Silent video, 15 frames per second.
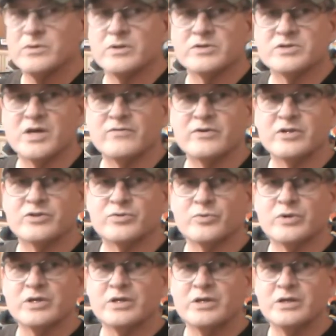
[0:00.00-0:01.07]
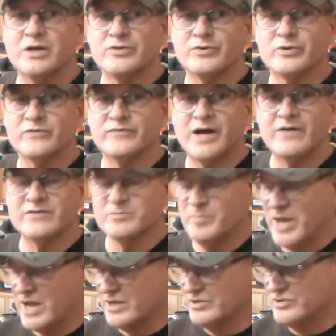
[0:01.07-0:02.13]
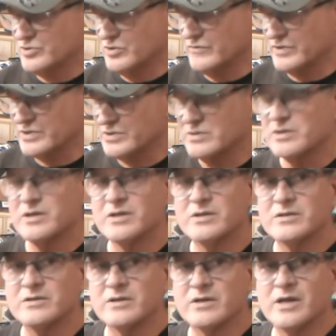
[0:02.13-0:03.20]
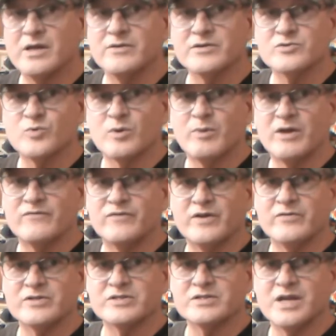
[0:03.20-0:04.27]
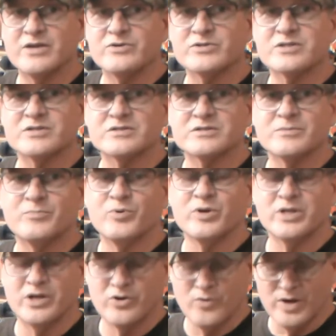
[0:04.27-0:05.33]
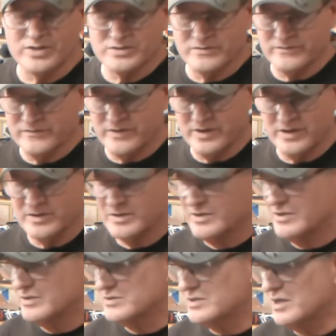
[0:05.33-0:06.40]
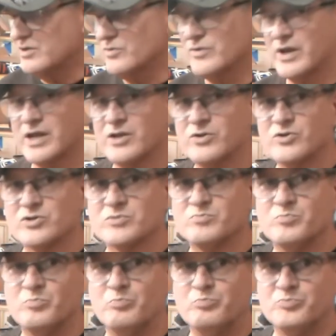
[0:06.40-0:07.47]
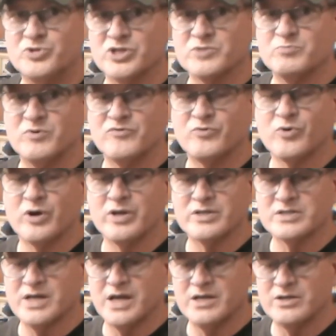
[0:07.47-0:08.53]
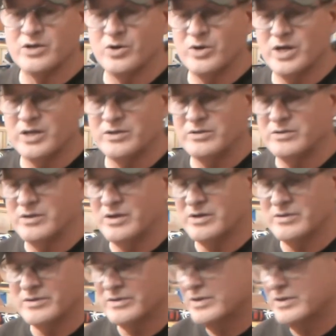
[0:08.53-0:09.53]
The 7335 is back in service. And again, this is one of my favorite sanders because it's a pretty aggressive uh, sander that I can use just before I decide to go ahead and uh,